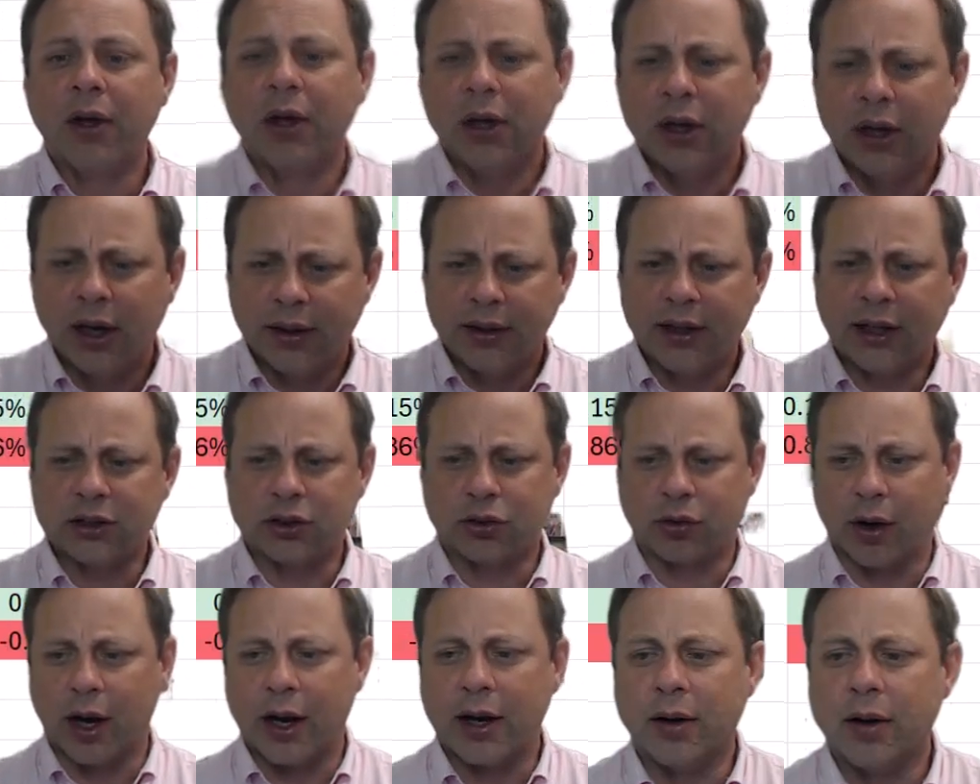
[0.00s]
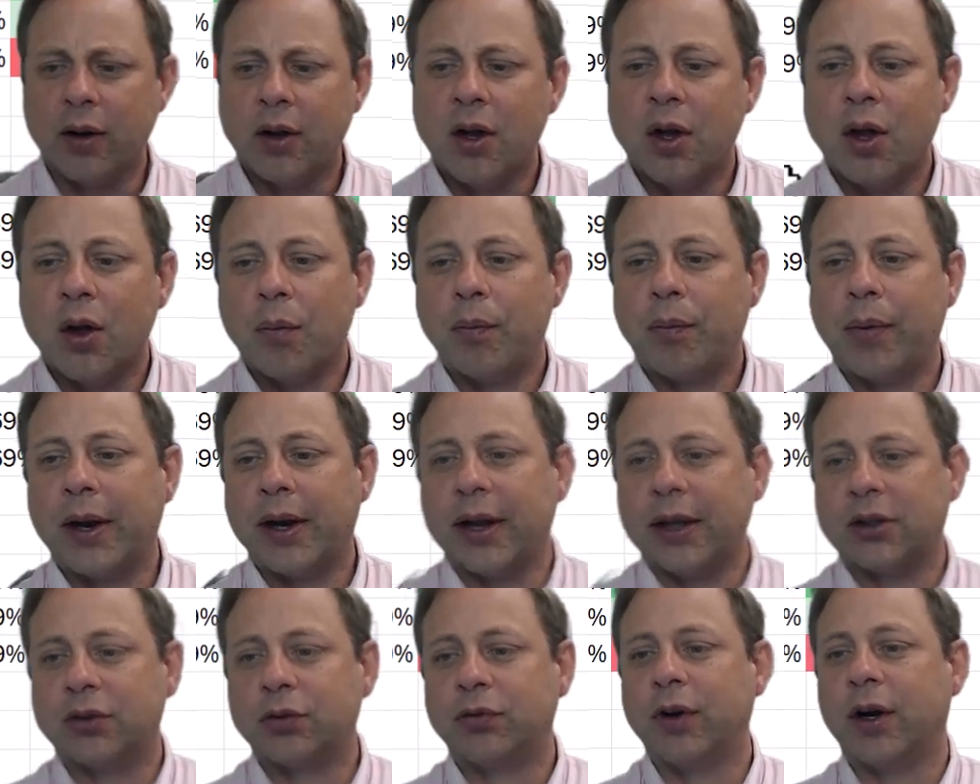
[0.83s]
And that's great. But
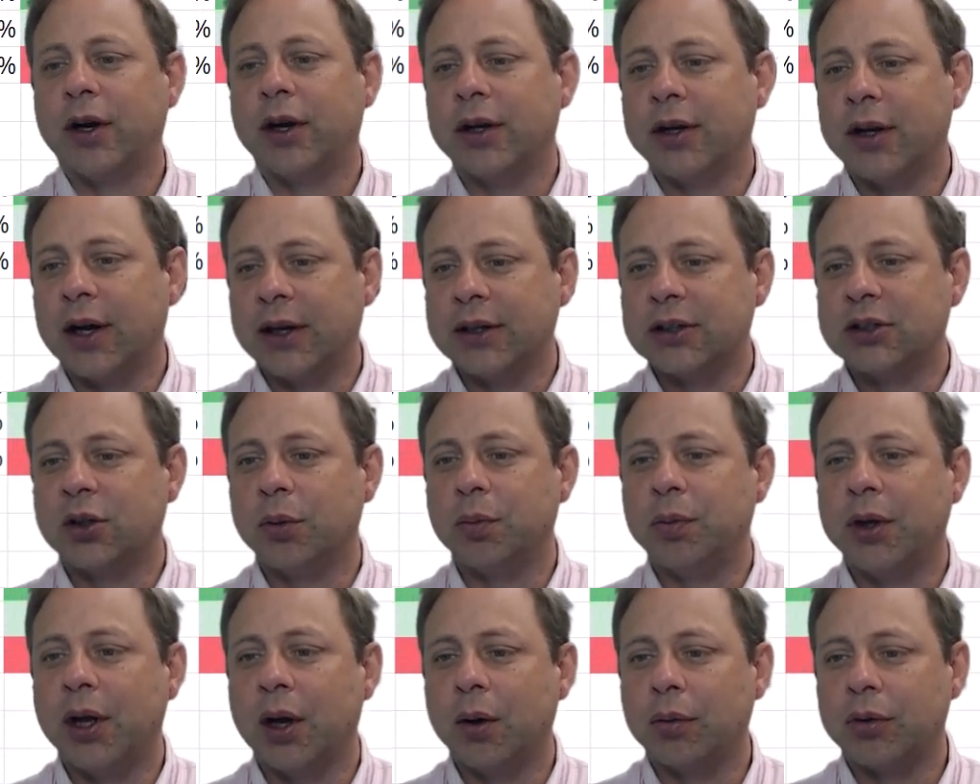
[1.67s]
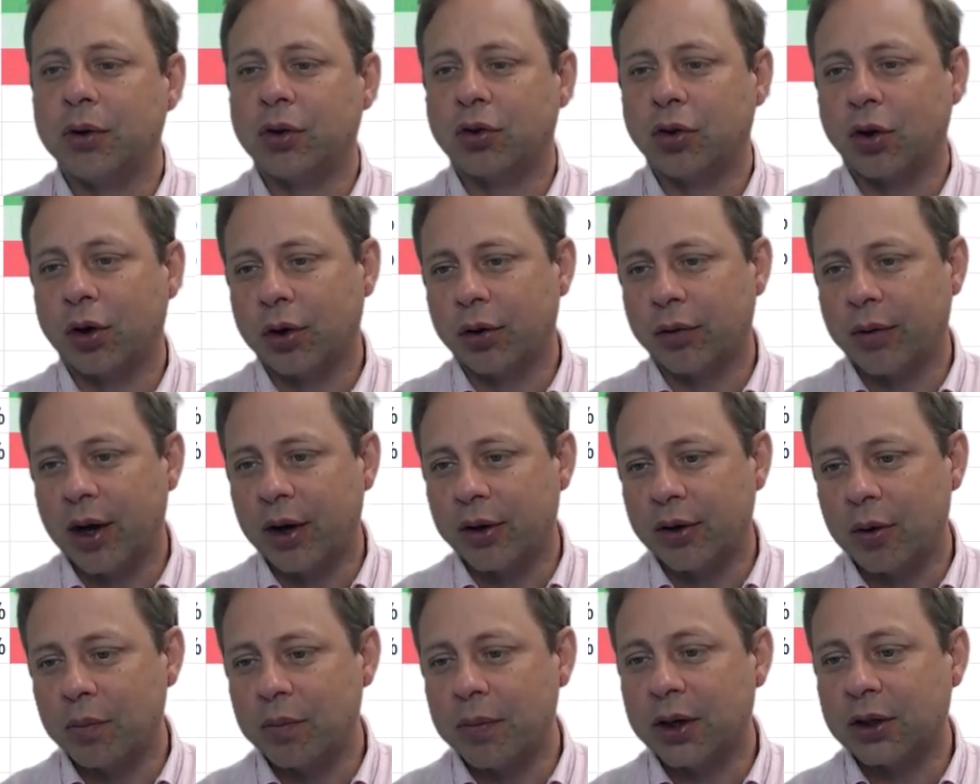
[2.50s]
it's very nice to be able to turn around
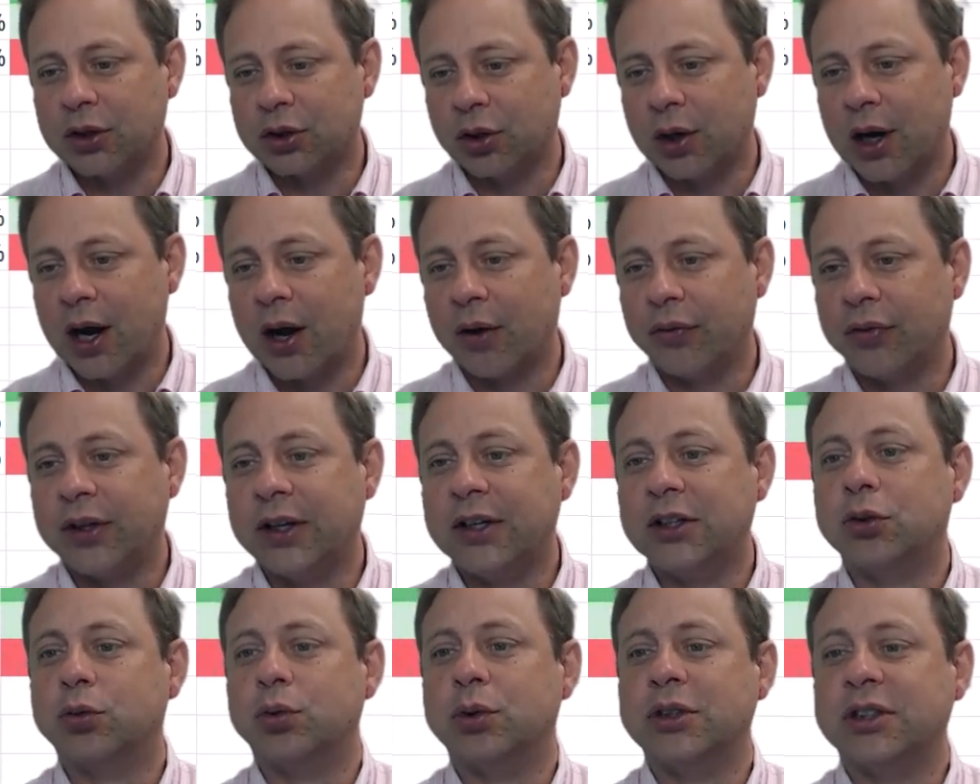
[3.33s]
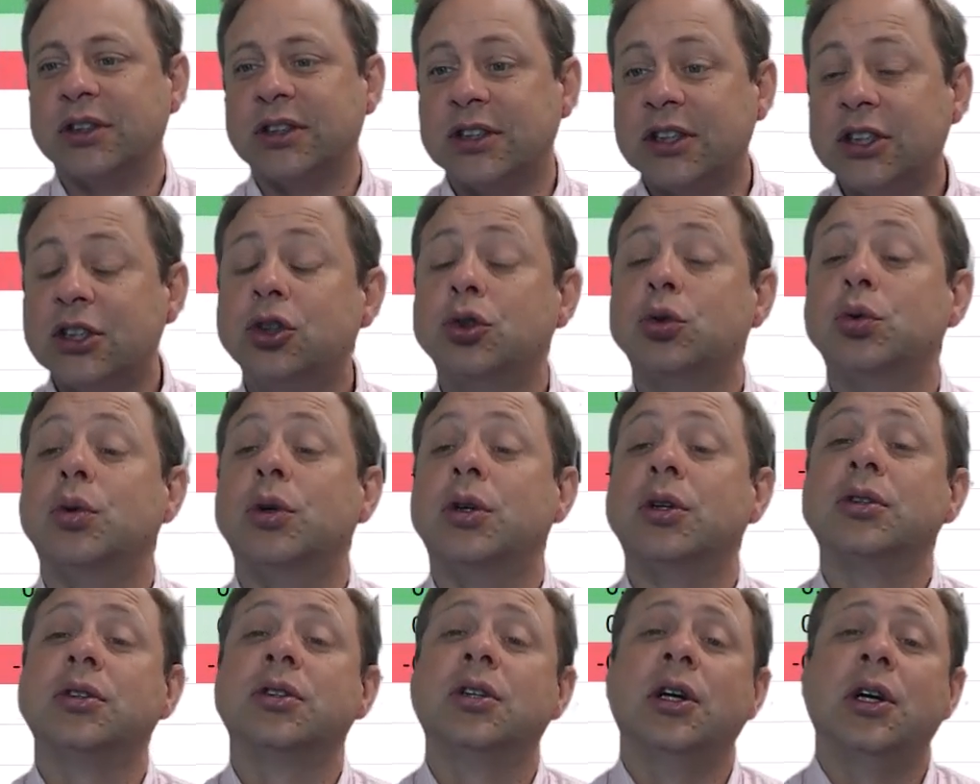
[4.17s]
and measure out these
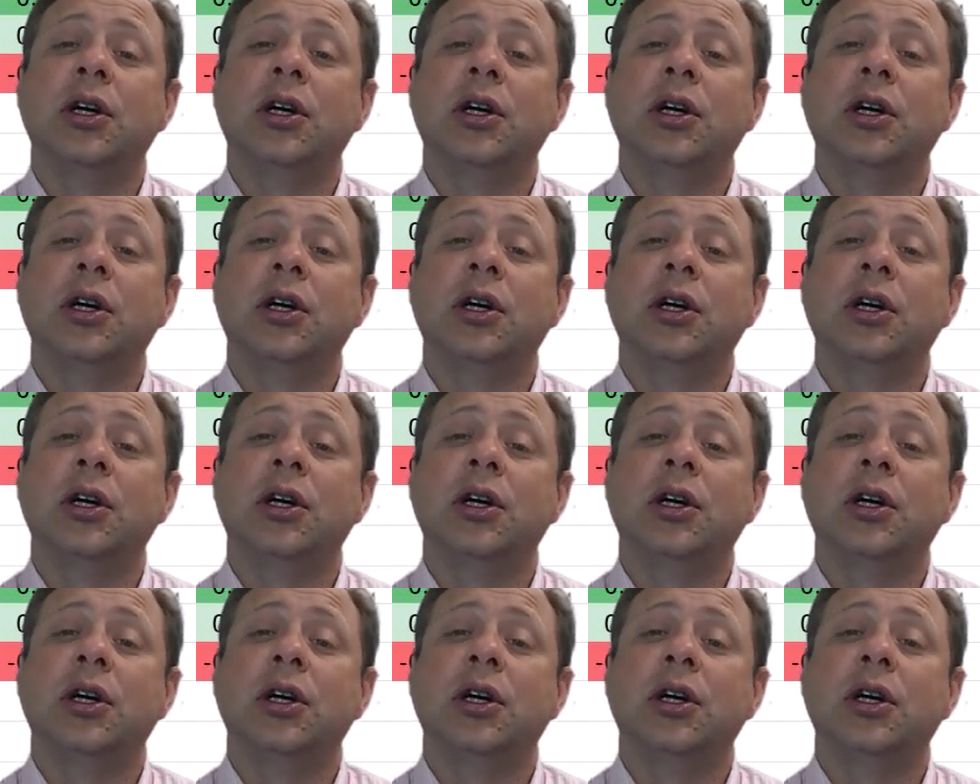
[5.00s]
residuals